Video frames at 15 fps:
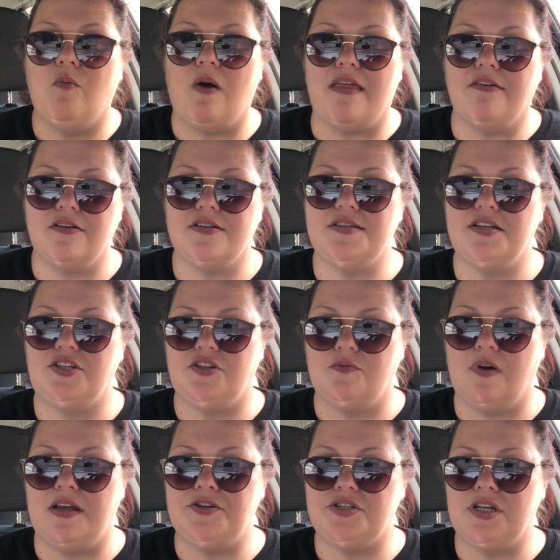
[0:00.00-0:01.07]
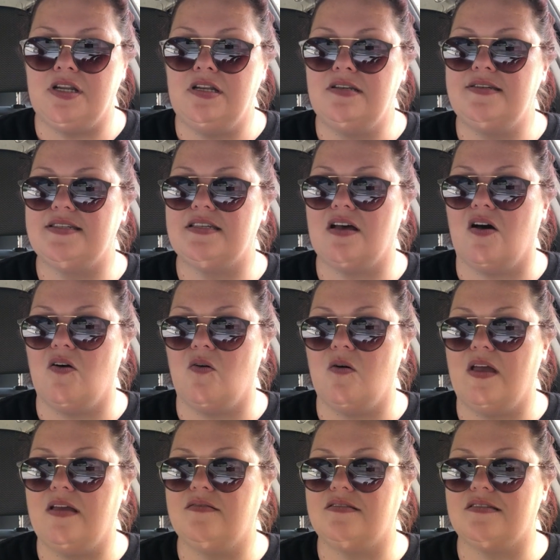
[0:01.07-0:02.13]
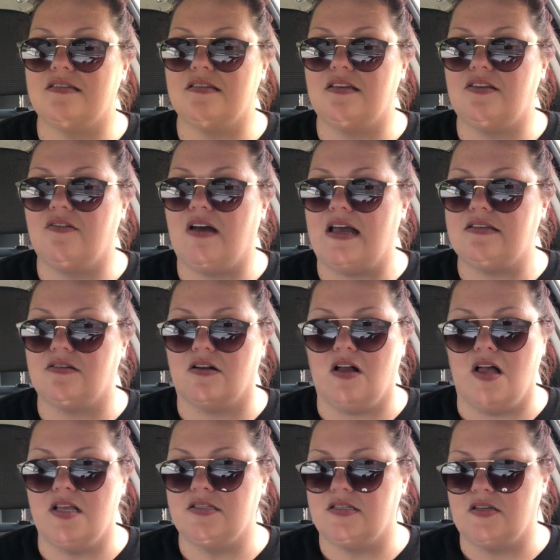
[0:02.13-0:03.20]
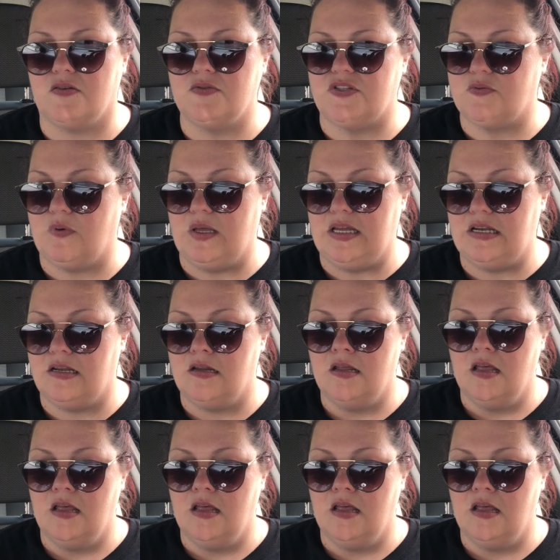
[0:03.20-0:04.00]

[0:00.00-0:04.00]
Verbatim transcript: weather situation. So it's, you guys are all so sweet